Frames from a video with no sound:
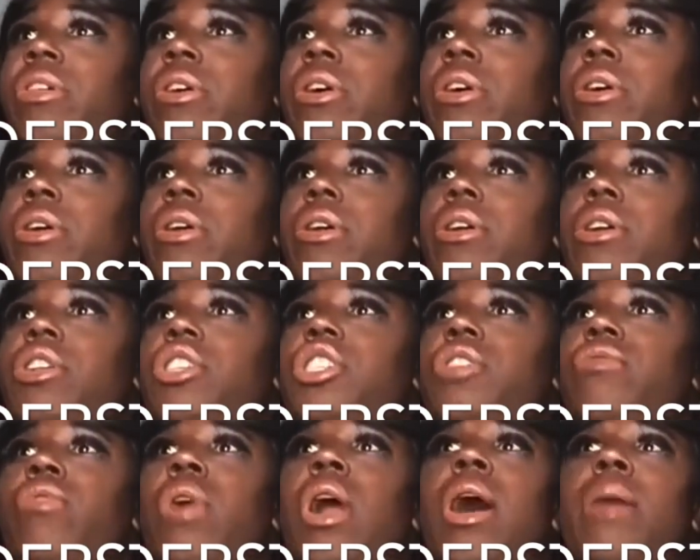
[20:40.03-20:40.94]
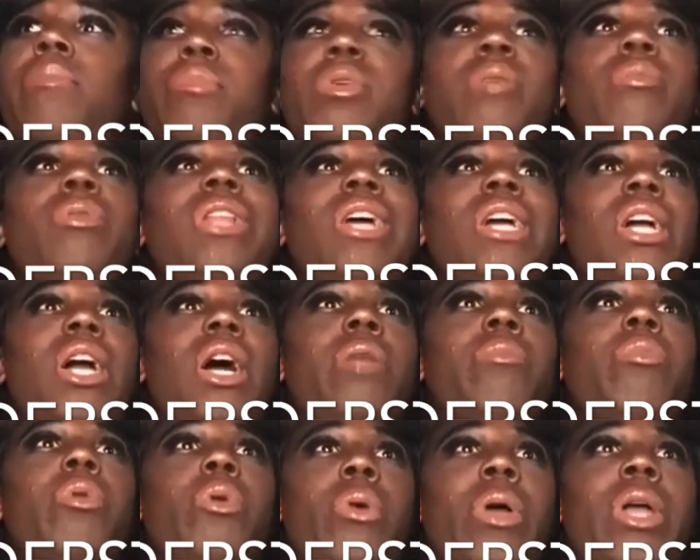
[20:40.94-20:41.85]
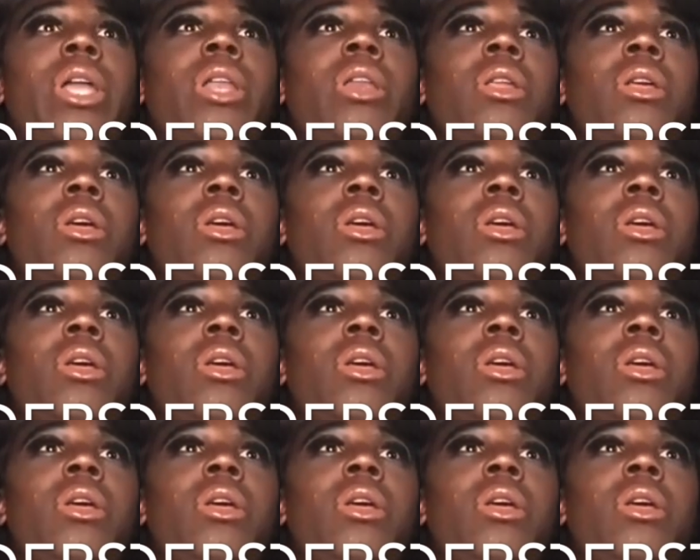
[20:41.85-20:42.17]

her. She robbed people at gunpoint.